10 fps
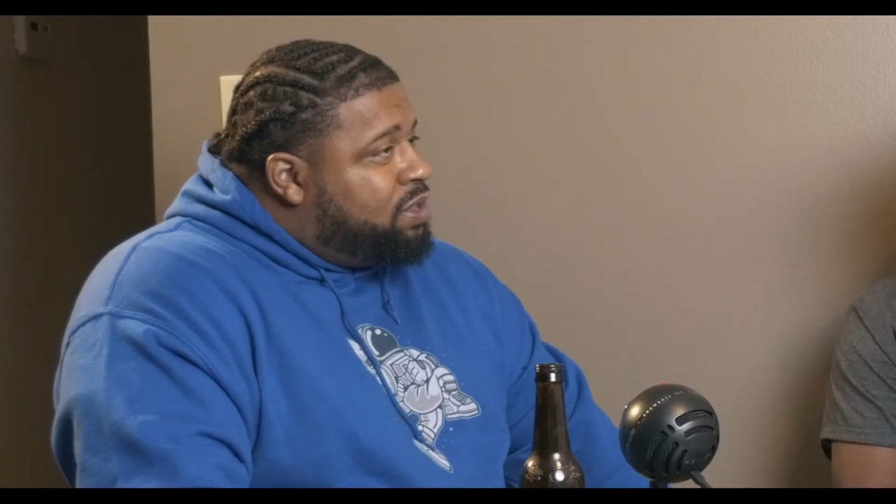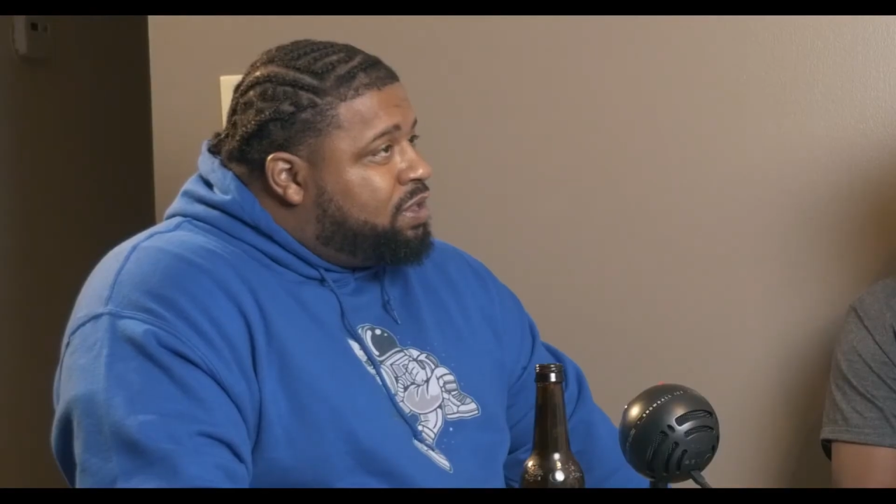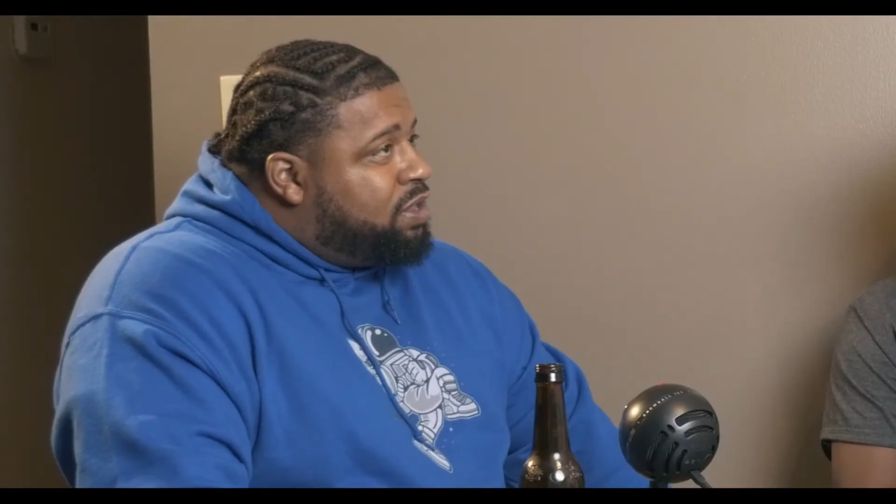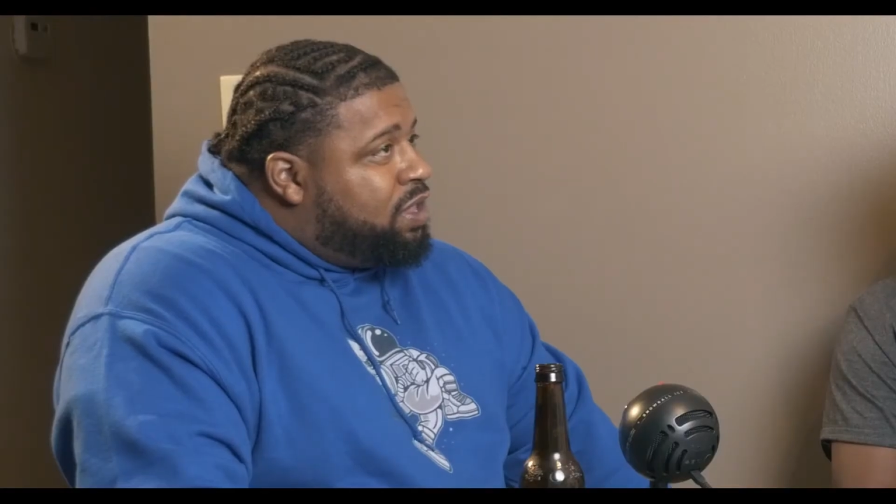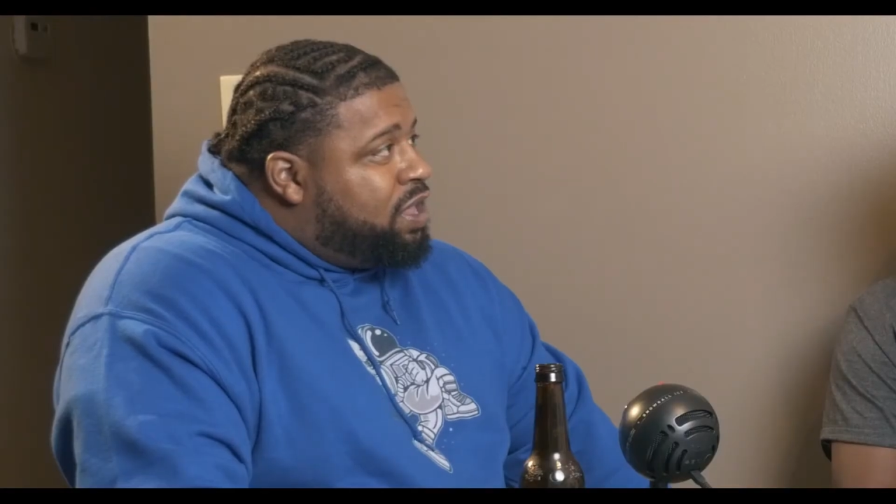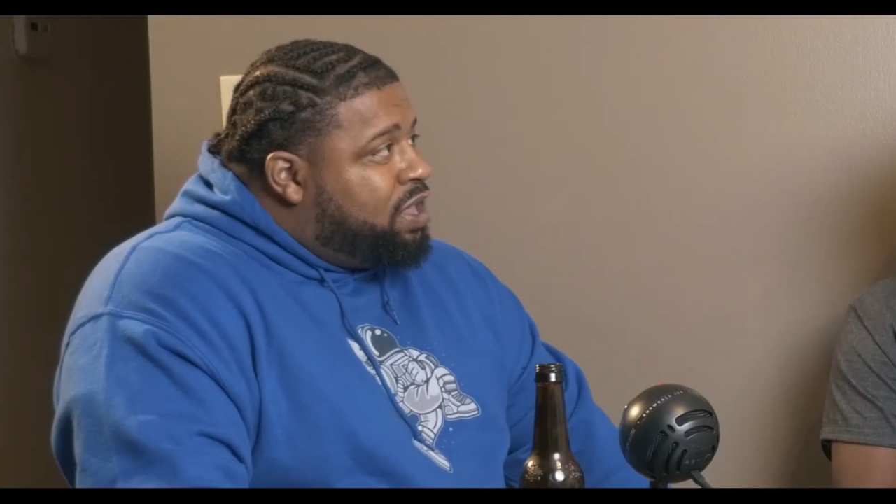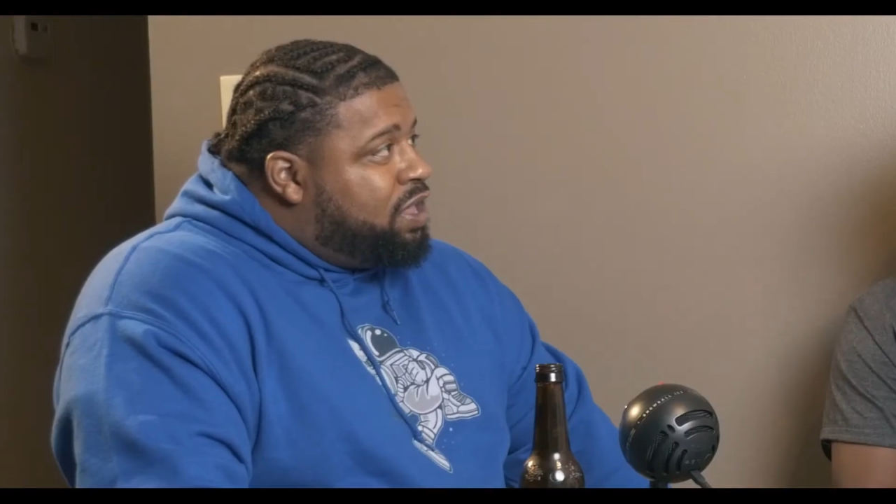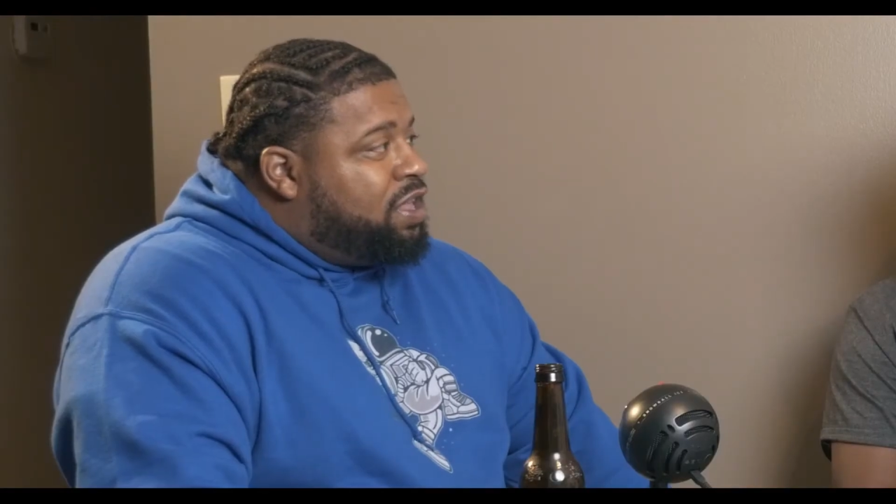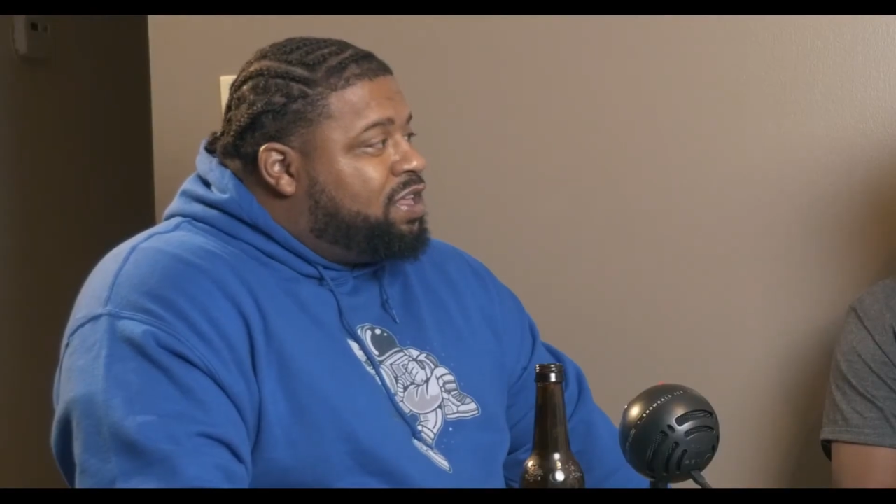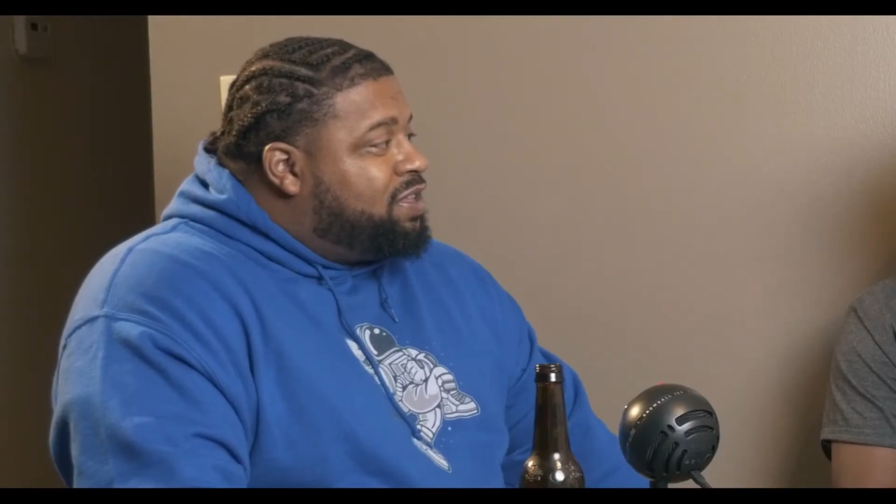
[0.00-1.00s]
Yeah.
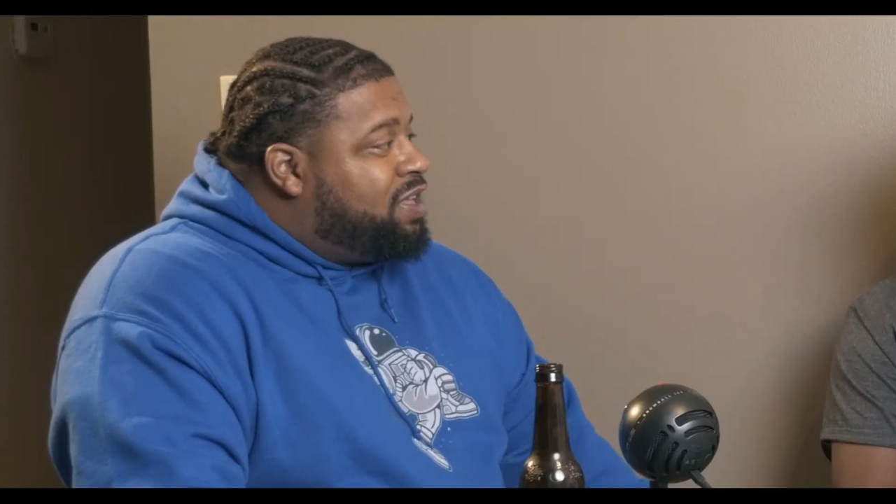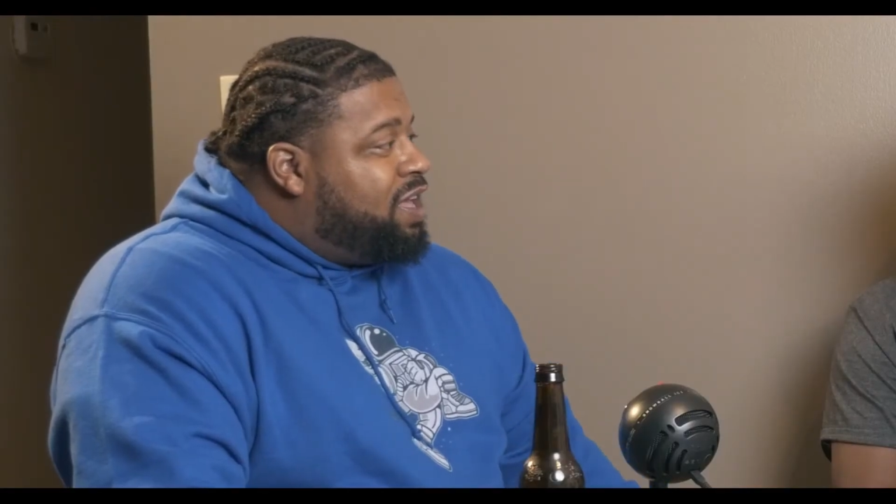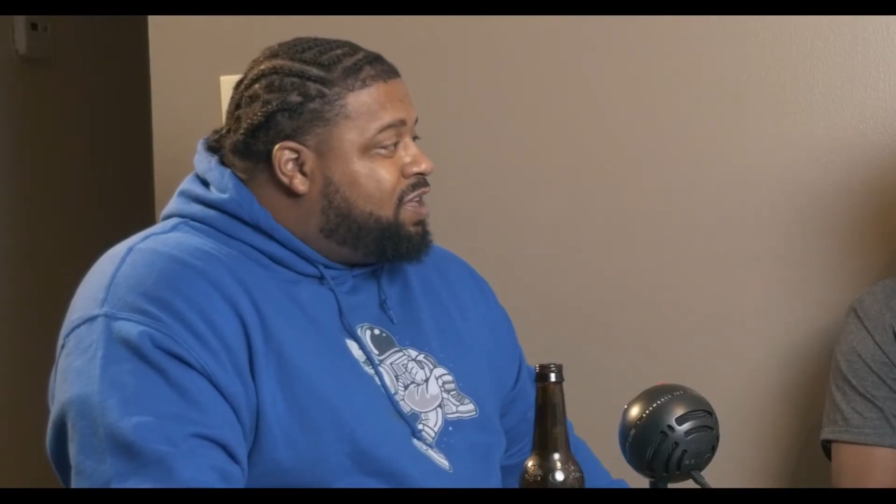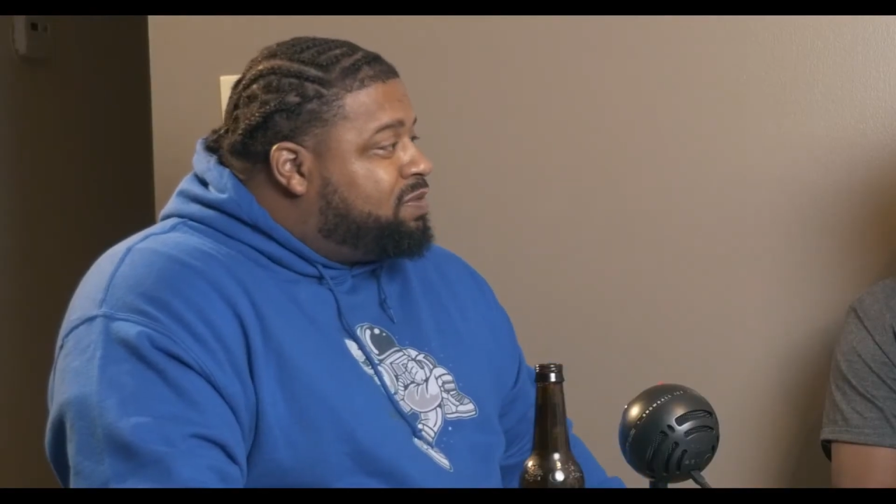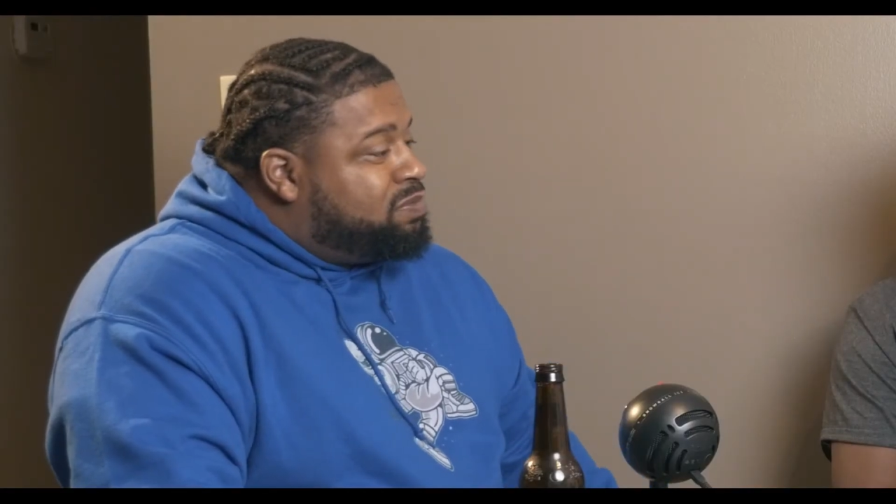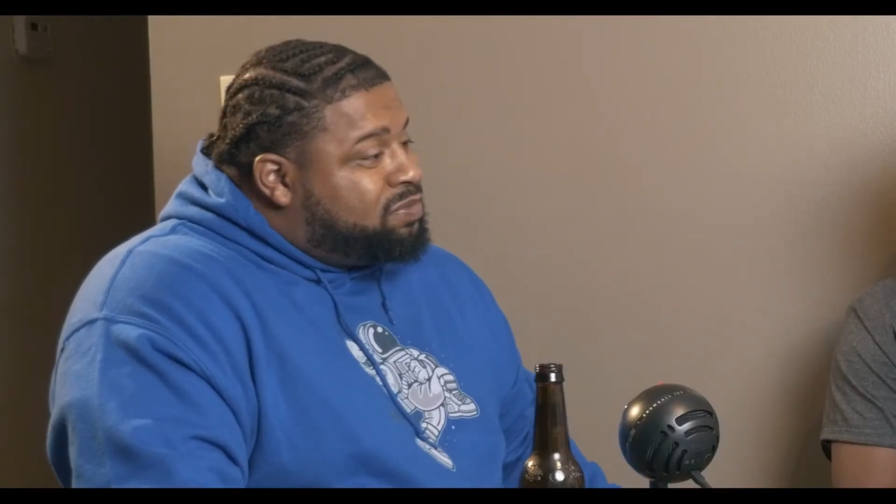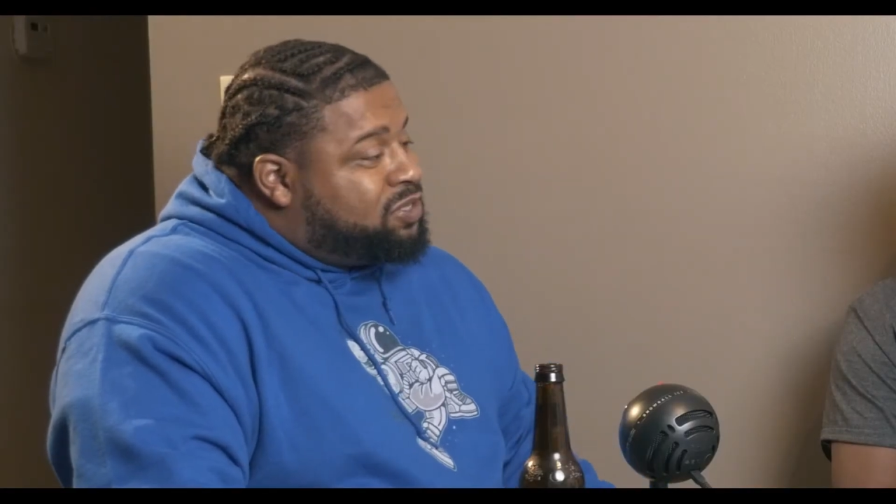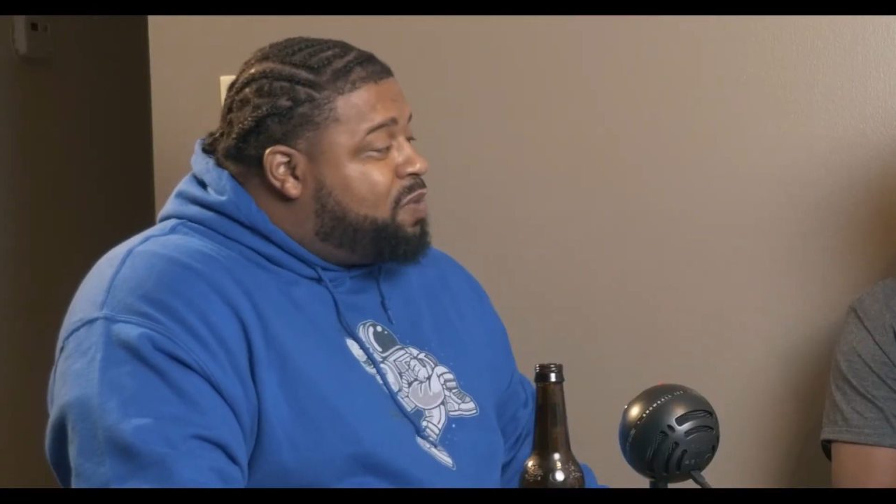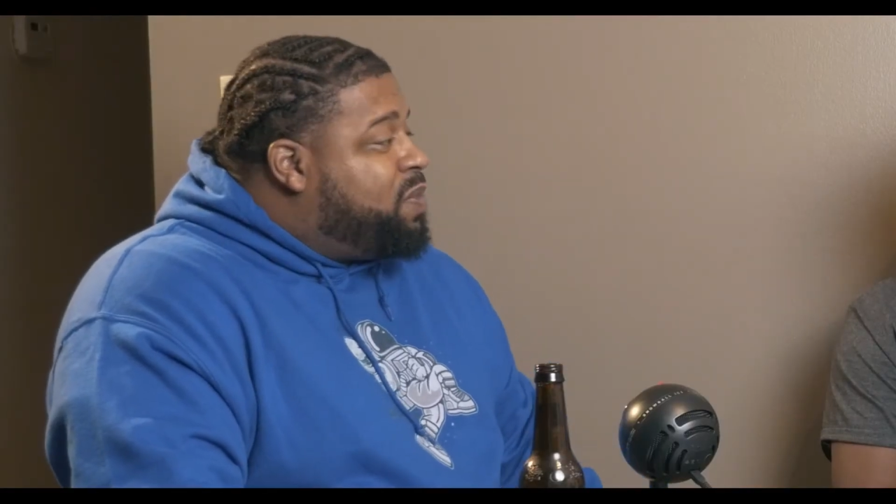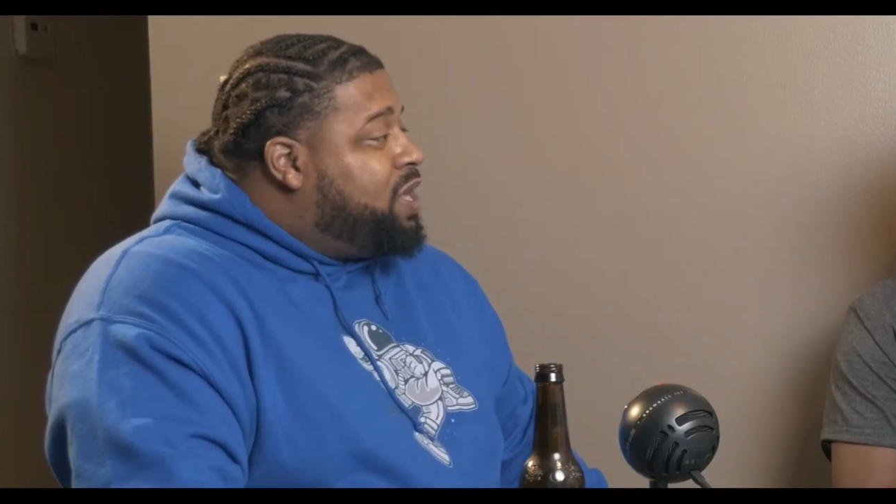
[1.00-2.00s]

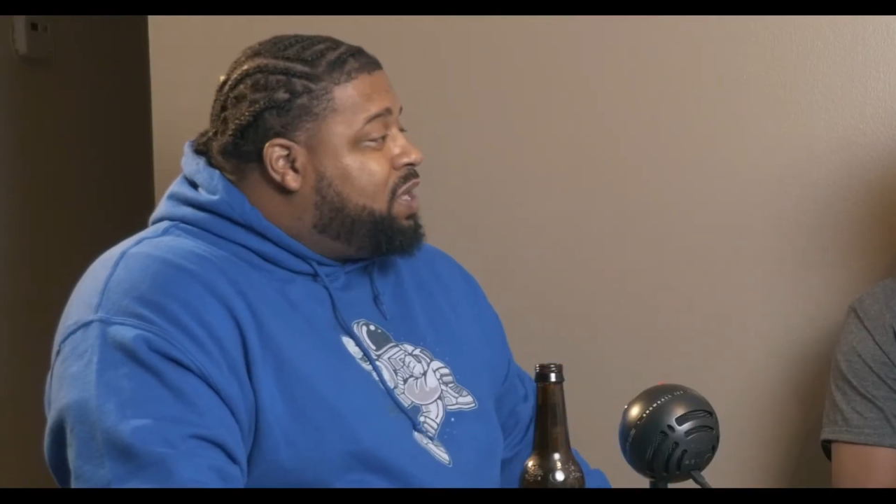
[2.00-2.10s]
Somebody